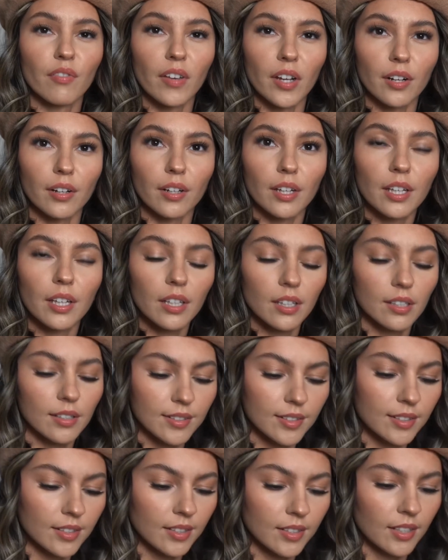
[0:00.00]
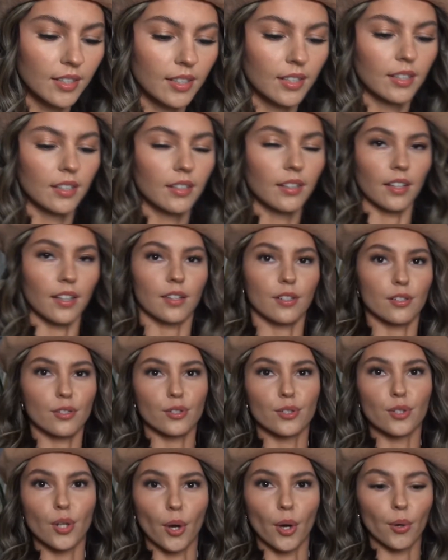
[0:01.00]
very like, there's
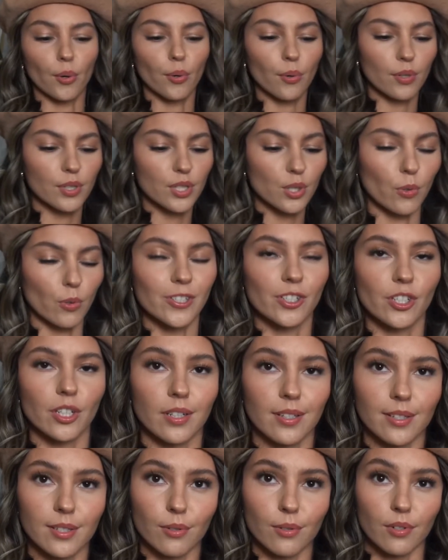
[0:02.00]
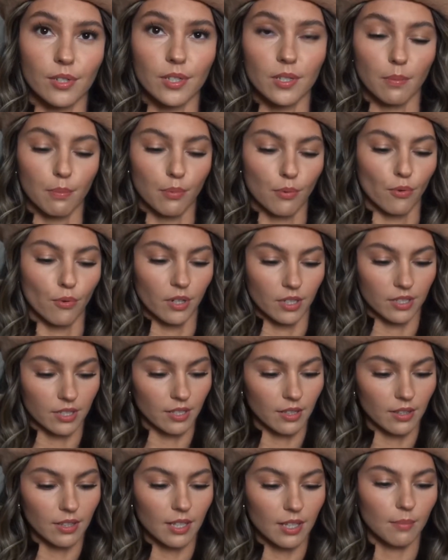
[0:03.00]
no squishiness or support
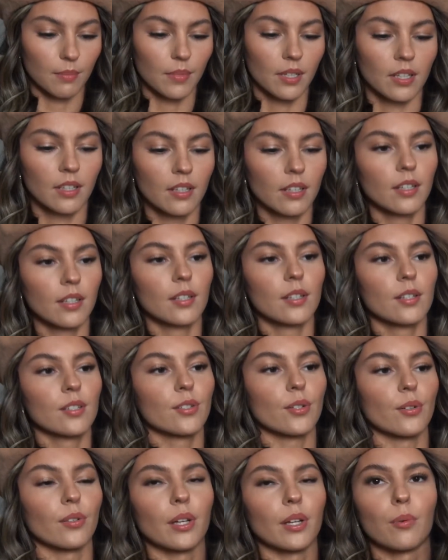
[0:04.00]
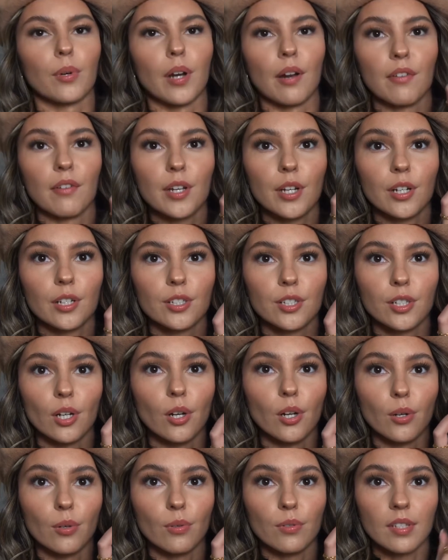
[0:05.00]
in them. So like whenever your
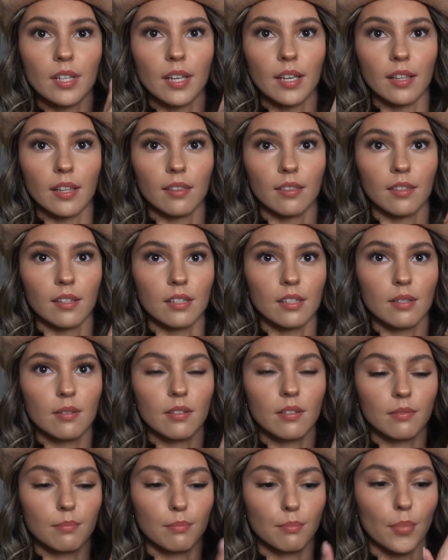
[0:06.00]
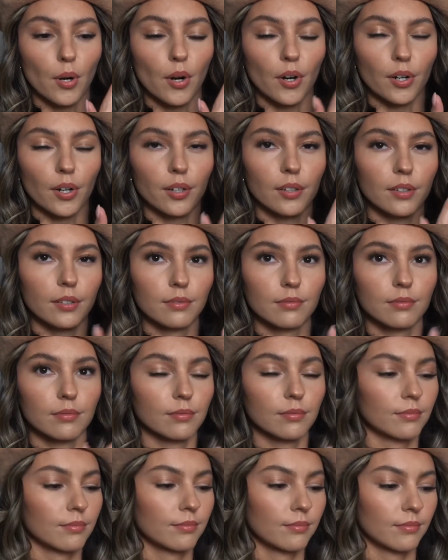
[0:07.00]
toes hit this part,
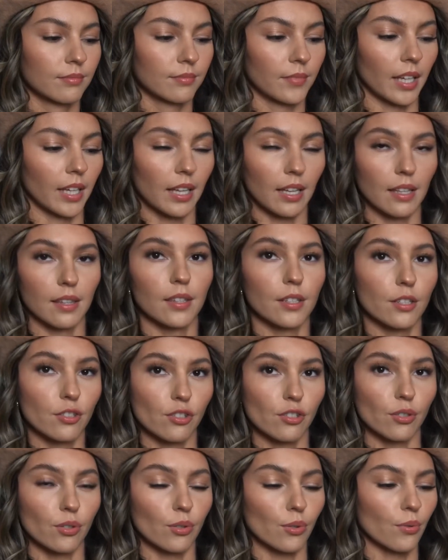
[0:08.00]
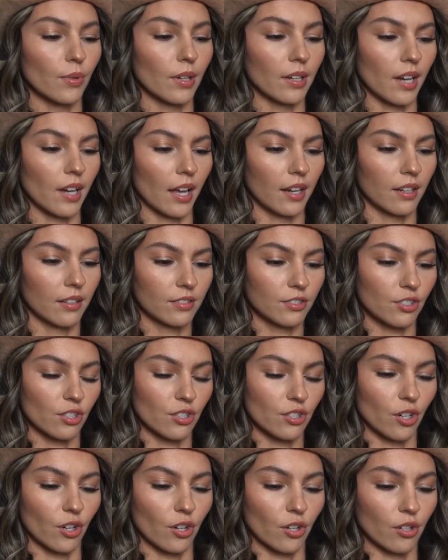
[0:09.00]
like in the shoe, it kind of
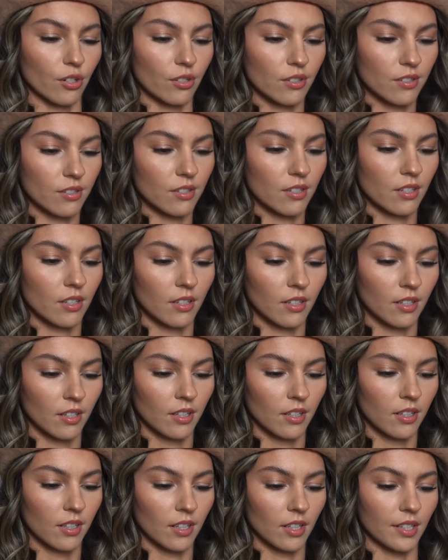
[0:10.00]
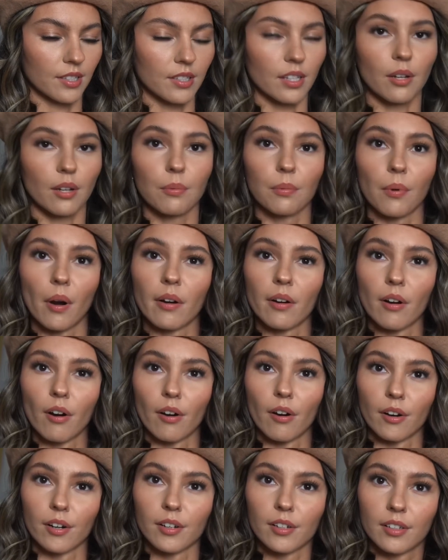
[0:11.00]
just hurts. It's like rock
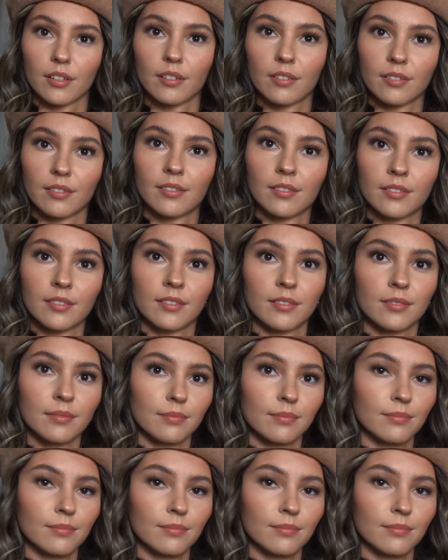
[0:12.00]
hard. Did